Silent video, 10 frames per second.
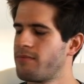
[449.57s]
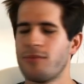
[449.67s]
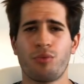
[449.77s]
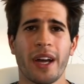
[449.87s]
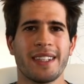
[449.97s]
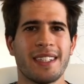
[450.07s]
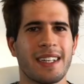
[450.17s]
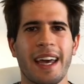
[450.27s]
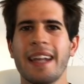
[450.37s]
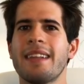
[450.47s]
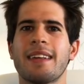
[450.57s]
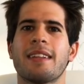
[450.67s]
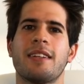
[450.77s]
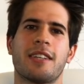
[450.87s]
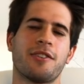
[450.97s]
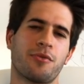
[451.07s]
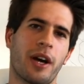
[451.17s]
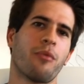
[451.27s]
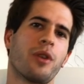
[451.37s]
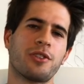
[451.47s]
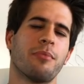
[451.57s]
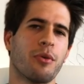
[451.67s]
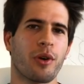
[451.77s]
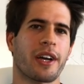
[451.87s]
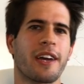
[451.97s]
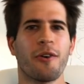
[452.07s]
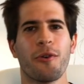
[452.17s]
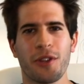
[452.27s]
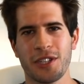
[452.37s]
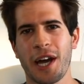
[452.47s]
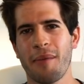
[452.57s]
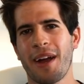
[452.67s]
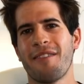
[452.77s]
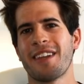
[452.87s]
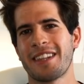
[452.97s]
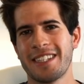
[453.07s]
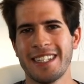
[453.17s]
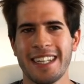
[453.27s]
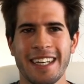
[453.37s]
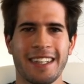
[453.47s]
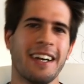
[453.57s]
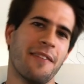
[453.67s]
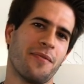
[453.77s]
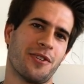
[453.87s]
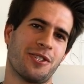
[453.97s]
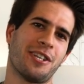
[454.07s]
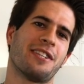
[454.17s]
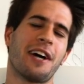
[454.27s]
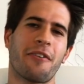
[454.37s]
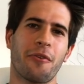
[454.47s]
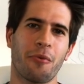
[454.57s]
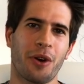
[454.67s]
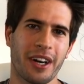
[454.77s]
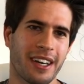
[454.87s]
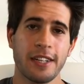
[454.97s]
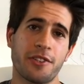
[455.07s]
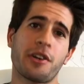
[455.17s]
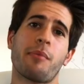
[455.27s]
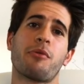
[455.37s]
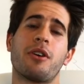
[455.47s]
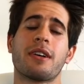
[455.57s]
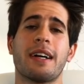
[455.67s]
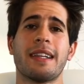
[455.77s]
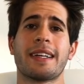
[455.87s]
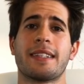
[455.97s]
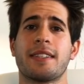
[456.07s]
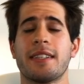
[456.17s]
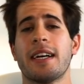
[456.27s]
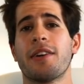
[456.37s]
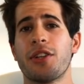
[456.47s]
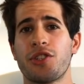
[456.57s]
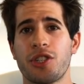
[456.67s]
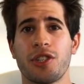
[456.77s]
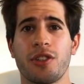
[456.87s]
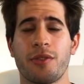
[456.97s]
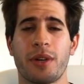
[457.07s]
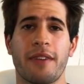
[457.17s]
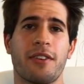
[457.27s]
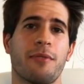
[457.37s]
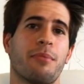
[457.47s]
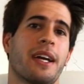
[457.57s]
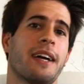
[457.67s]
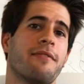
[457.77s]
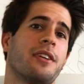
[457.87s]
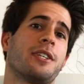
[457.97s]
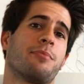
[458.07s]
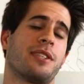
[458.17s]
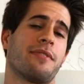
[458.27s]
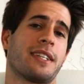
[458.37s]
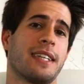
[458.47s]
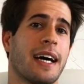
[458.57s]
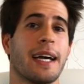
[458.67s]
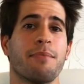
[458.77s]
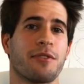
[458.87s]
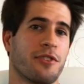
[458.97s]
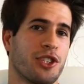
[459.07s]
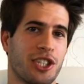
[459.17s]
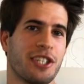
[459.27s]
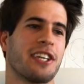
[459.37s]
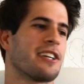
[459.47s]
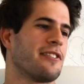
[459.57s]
writing, anything that is, I want to be working all the time. I have like this need to sit down and work. Don't get me wrong, I like to sit down and chill and whatever, but I have very specific times for chilling.